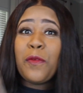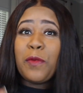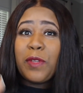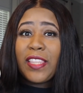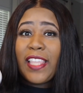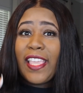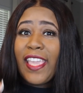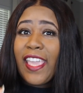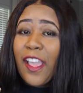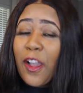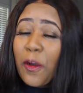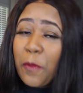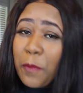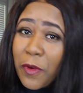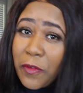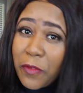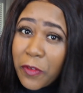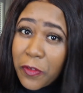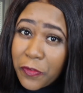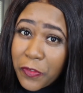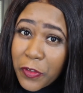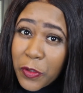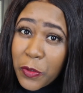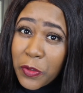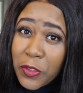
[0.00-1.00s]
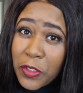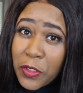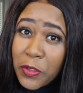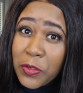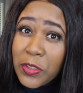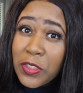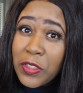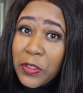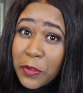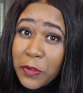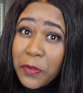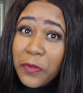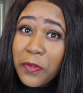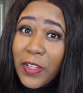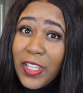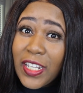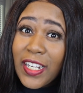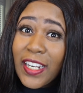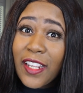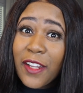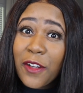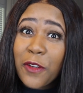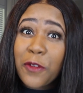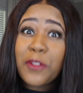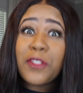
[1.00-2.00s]
with the help of a few YouTube
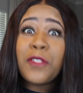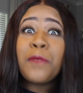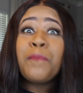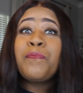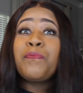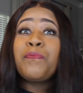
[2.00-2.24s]
videos,